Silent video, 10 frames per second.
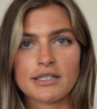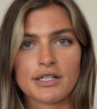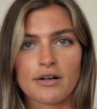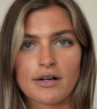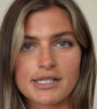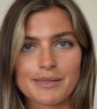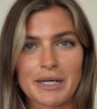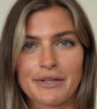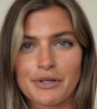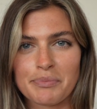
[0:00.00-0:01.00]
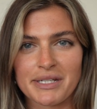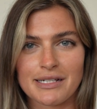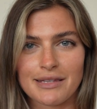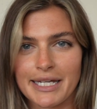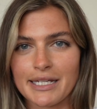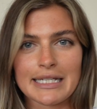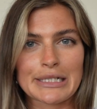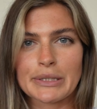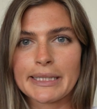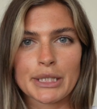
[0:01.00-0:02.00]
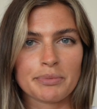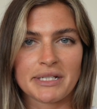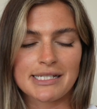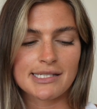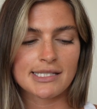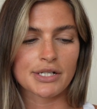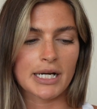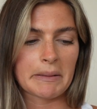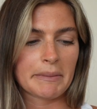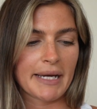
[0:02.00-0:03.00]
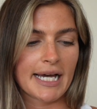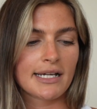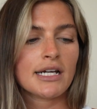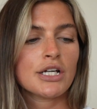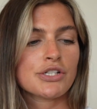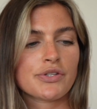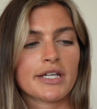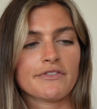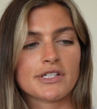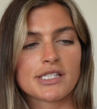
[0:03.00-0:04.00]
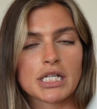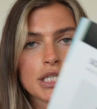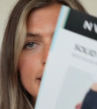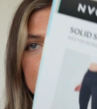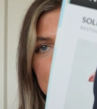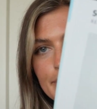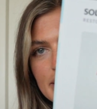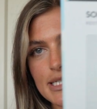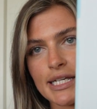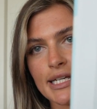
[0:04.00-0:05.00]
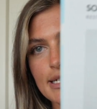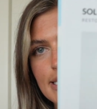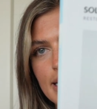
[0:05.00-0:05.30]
there are some other like here and there pieces that are coming back. So they have the solid seamless leggings